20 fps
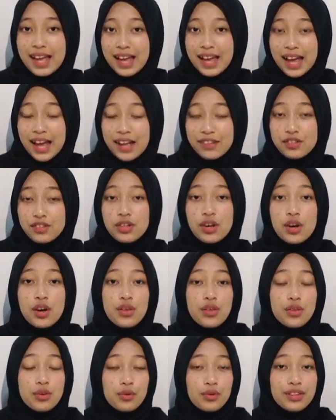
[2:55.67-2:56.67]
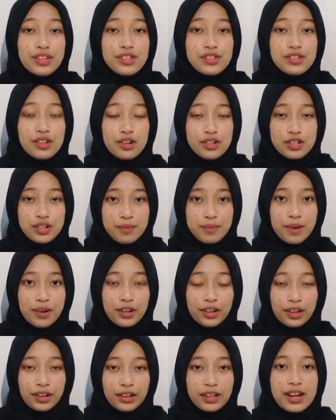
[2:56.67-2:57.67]
Hence, through this target
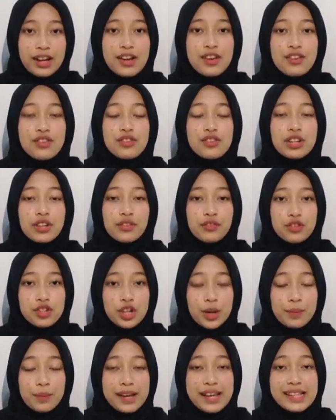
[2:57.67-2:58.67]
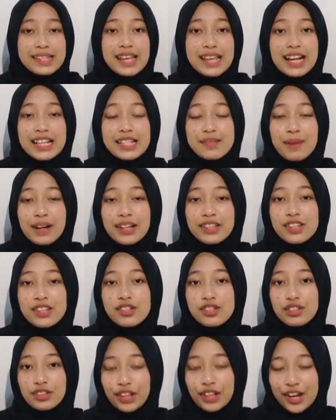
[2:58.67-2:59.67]
market, thrift shop is expected
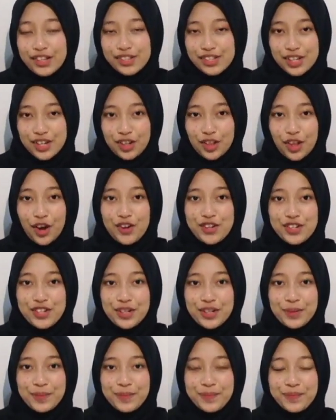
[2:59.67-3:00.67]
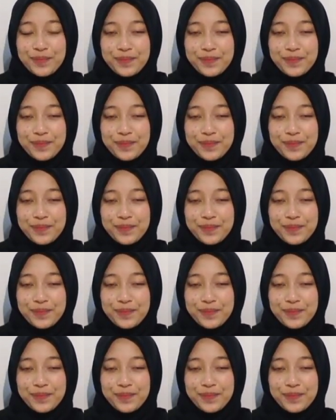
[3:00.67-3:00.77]
to last in the long term.